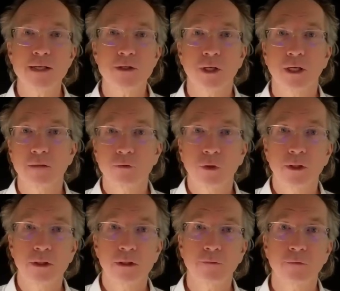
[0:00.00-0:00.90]
to have you
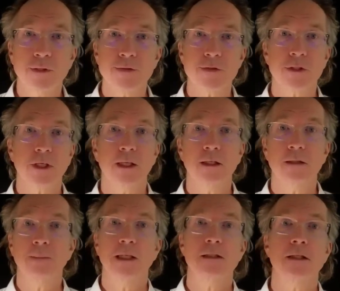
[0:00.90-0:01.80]
here for this guided
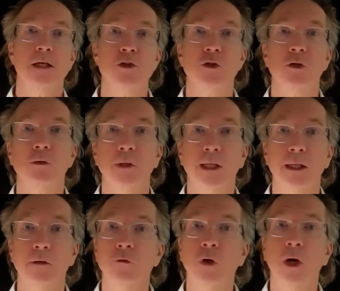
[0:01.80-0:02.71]
meditation
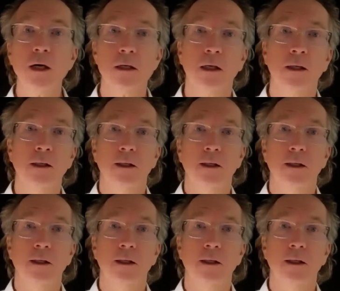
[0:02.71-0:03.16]
and talk.